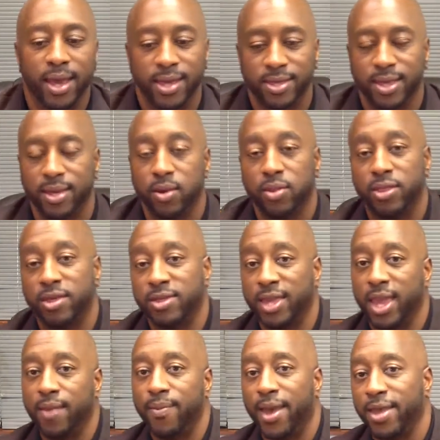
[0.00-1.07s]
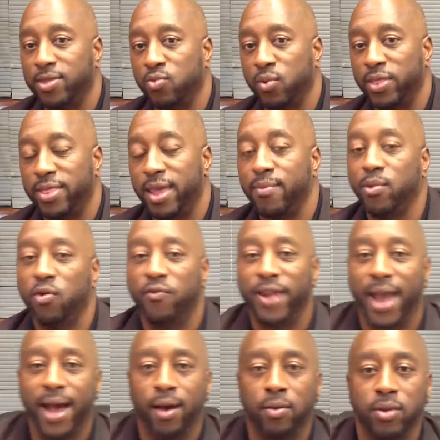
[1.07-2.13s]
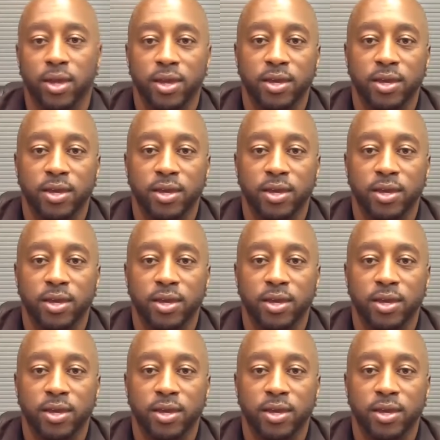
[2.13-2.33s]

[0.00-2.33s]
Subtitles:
as the same as when they moved out.